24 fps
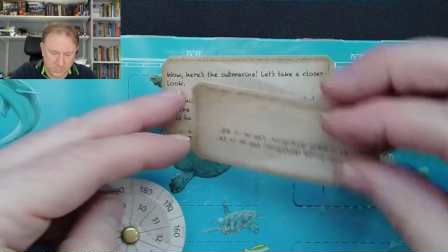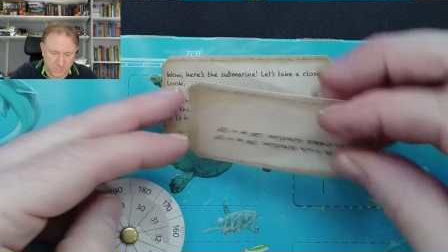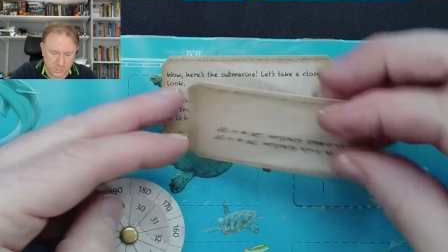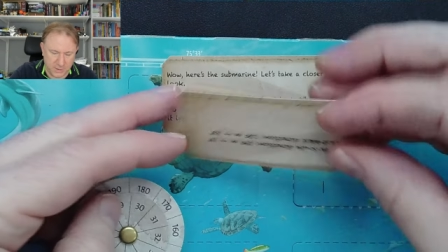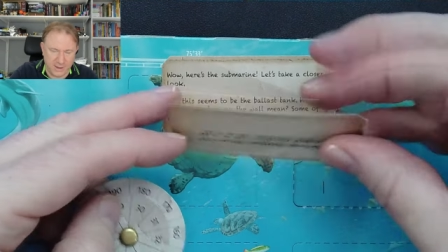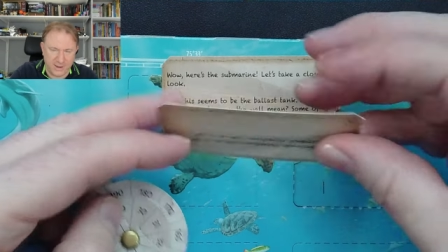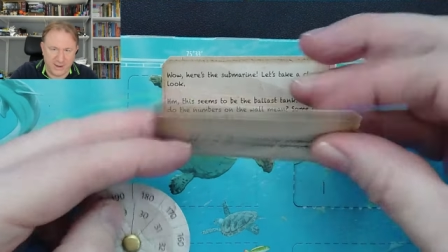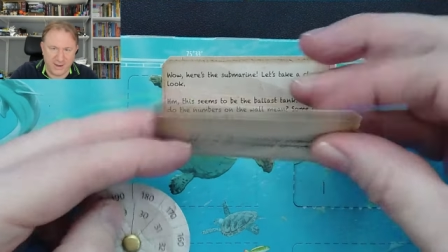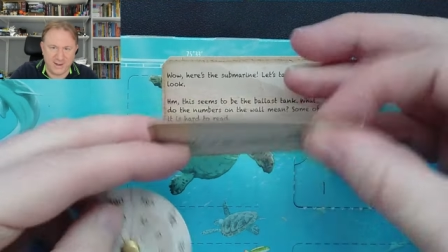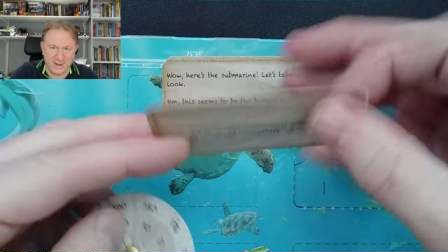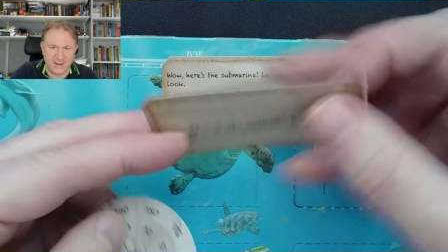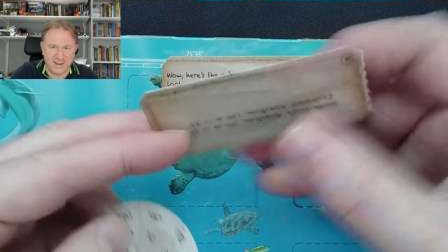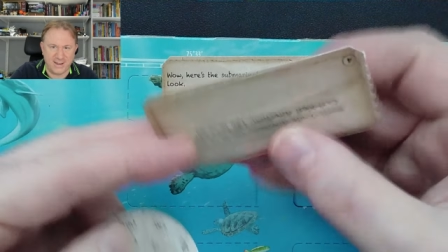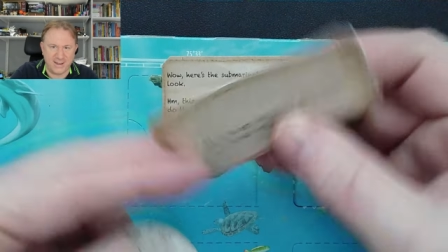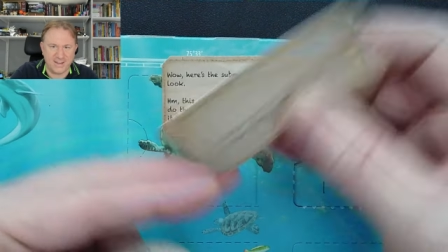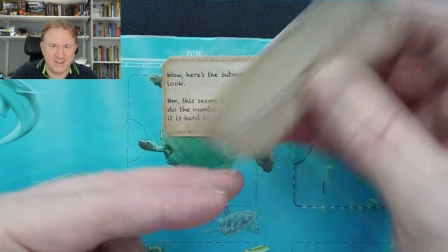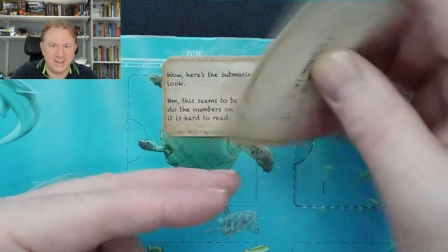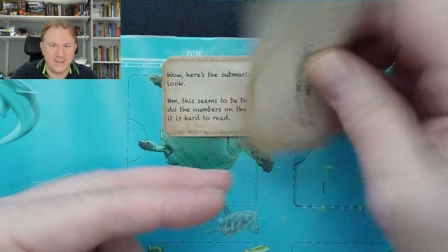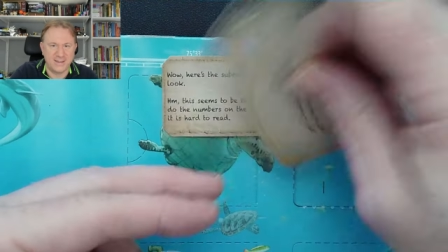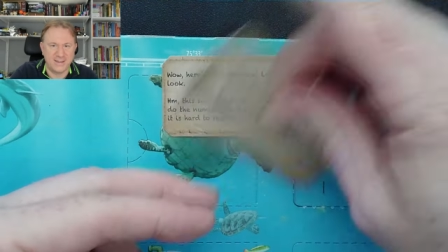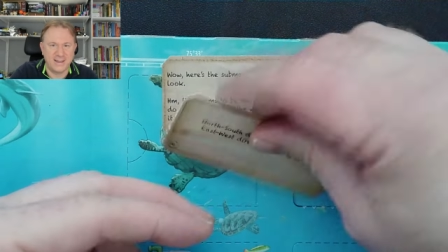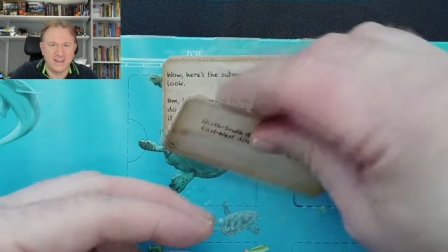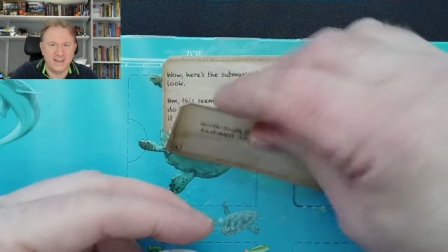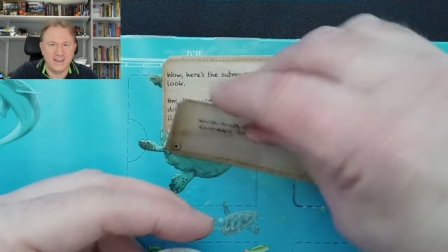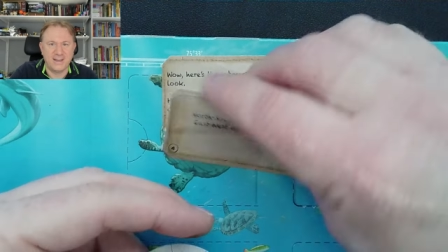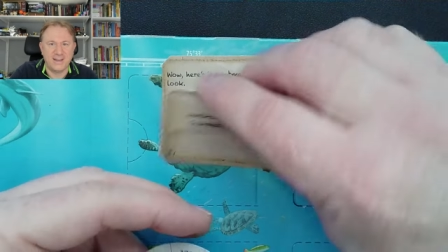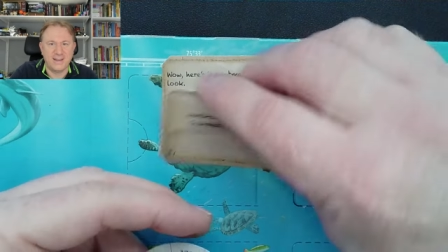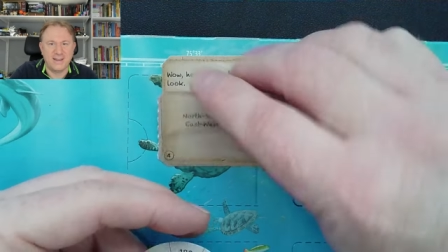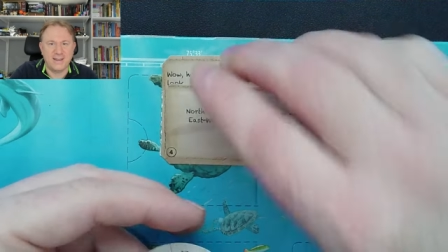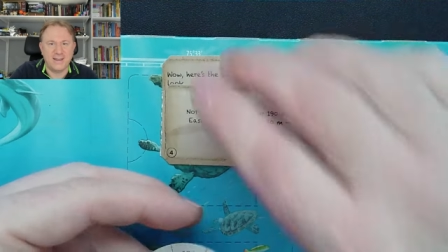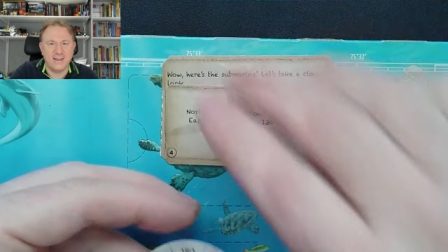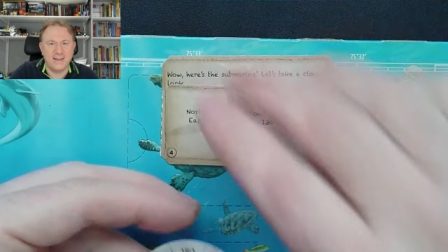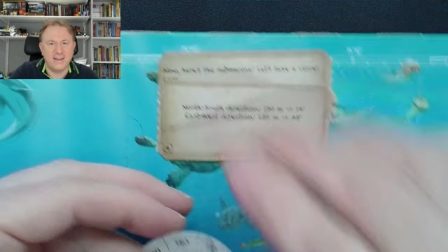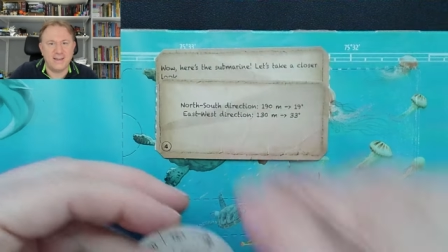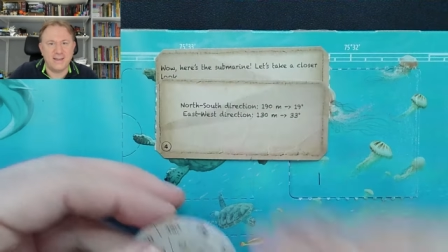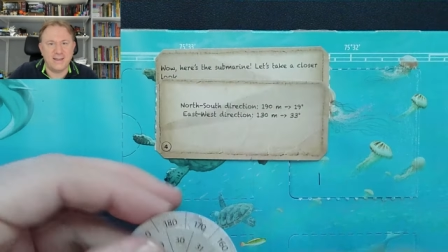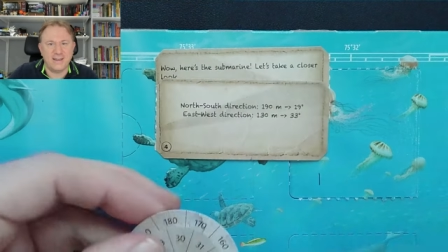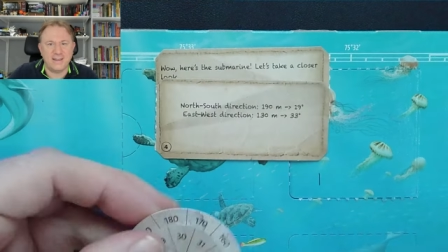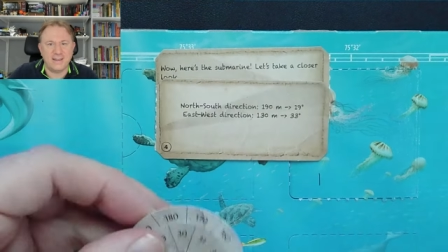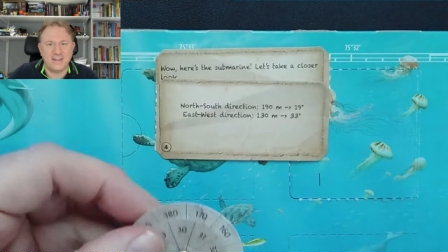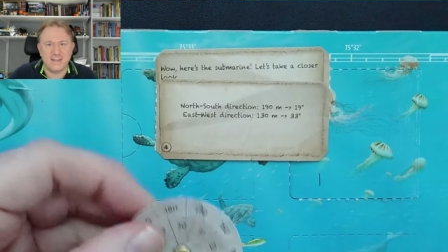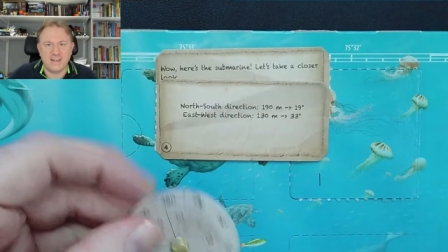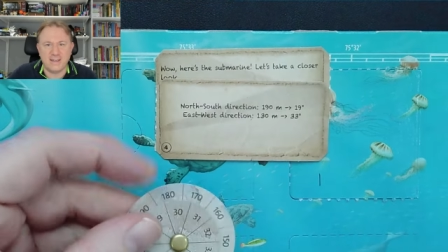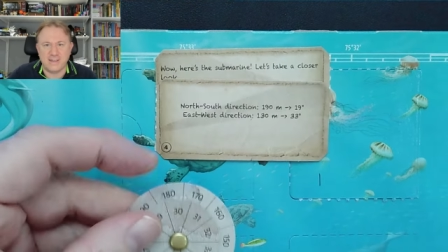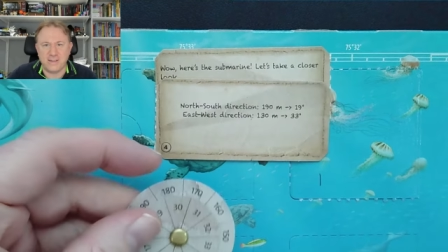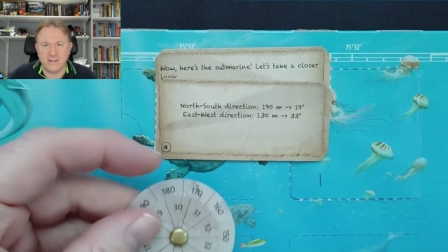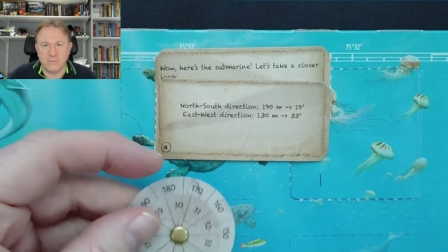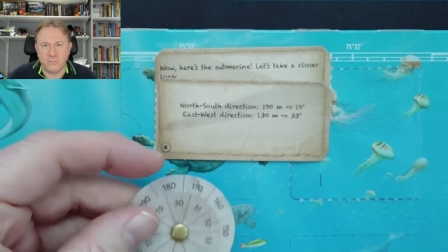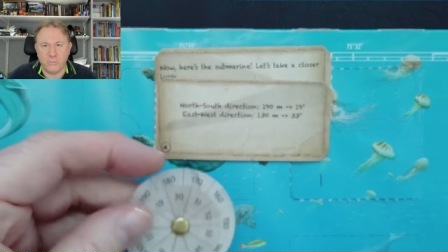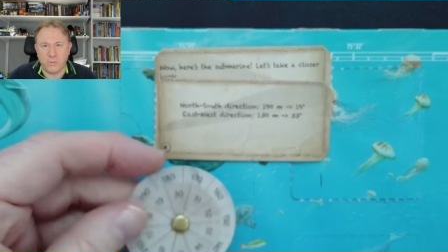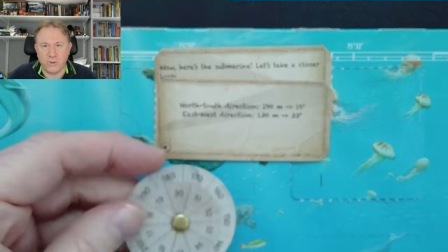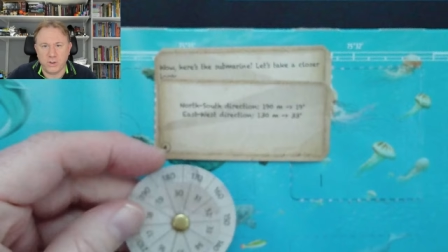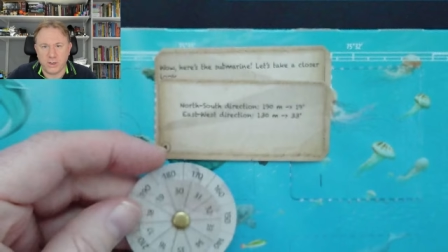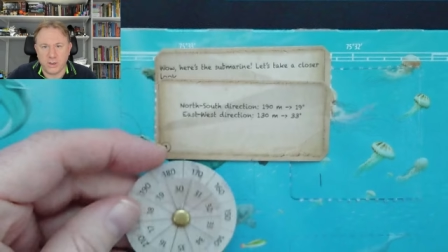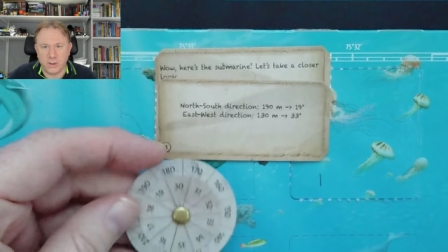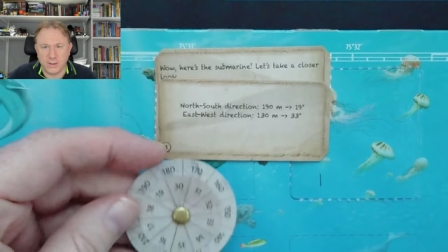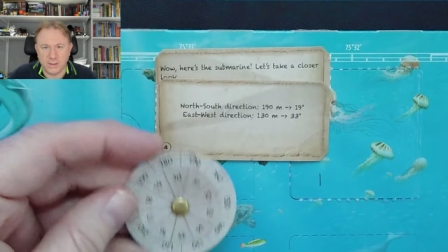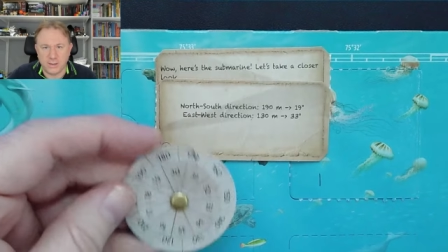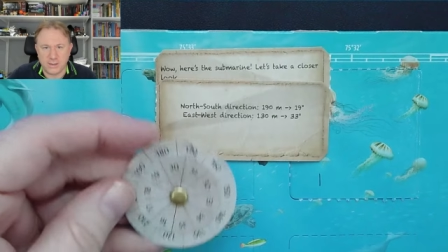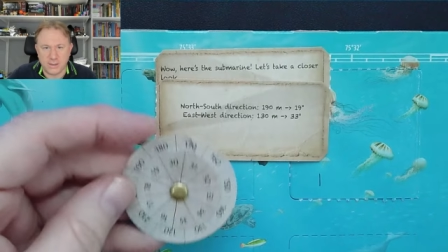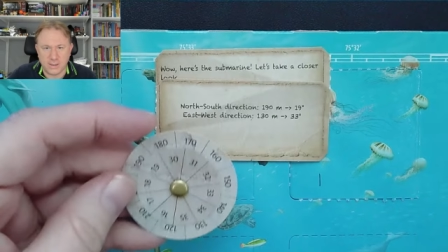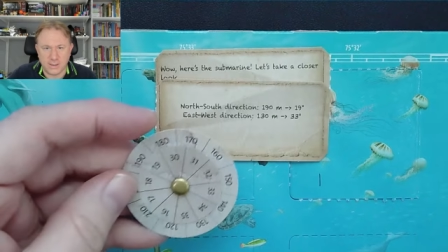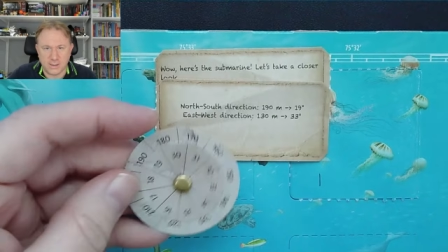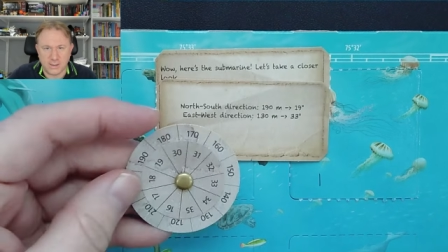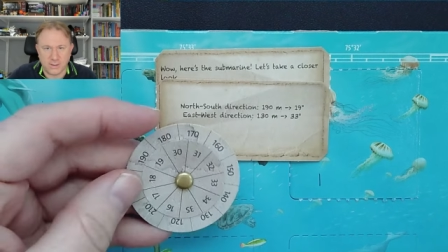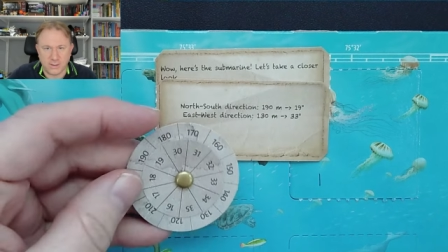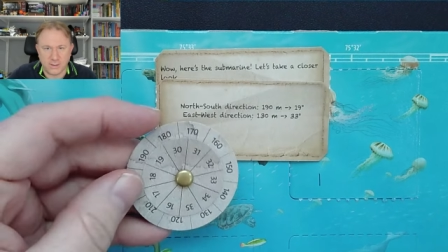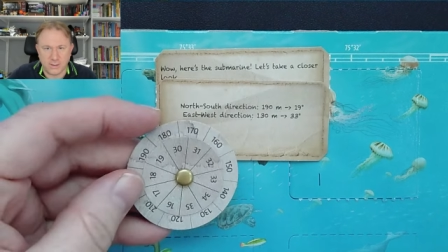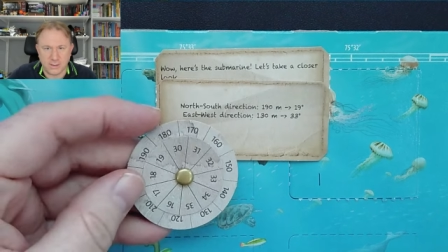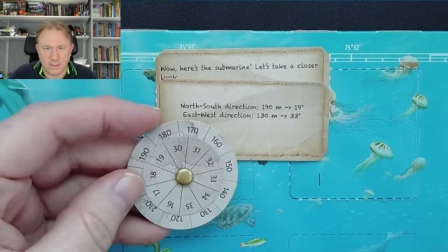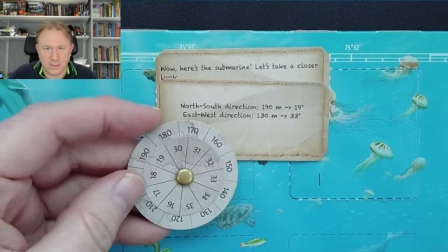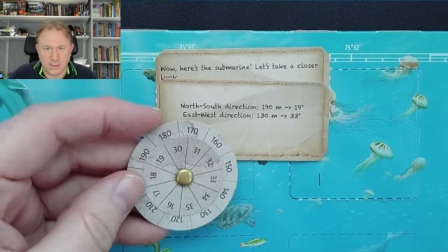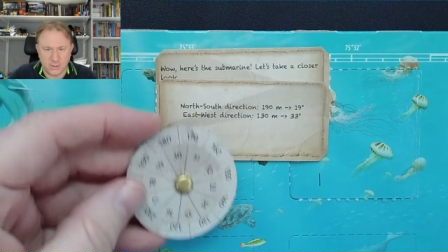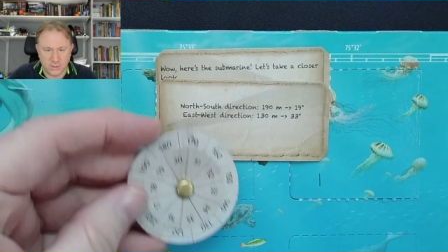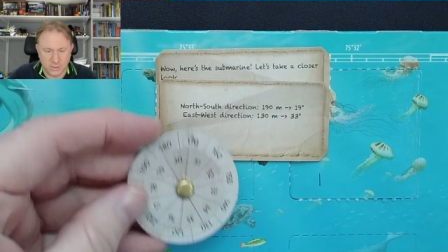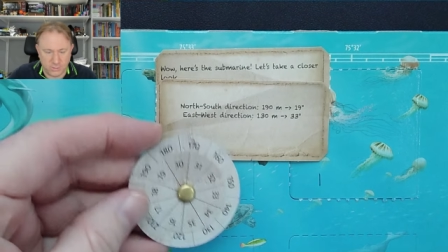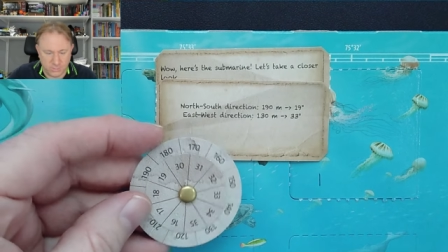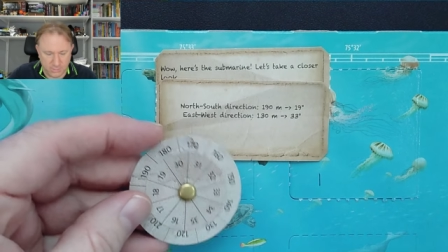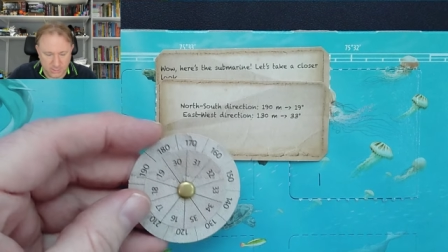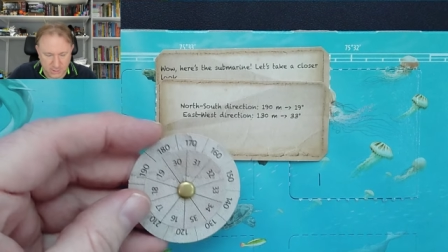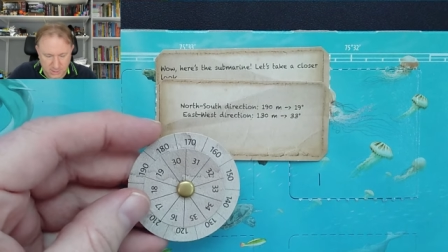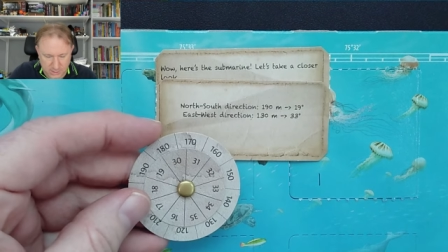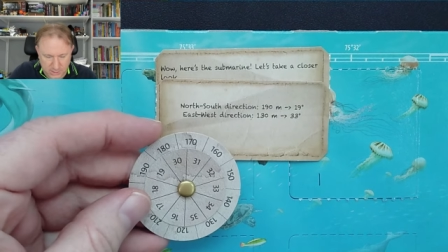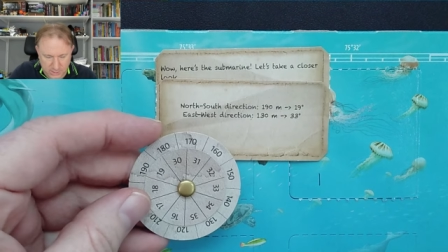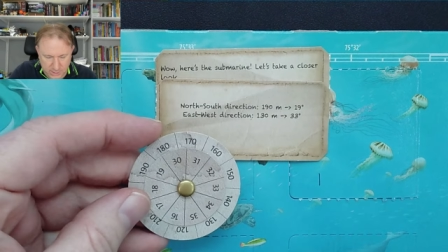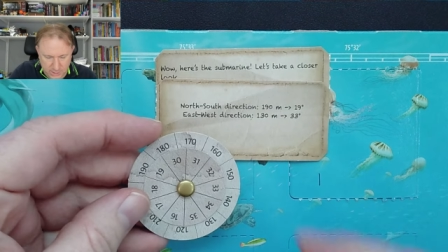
bit I need. It says that 190 is 19 degrees.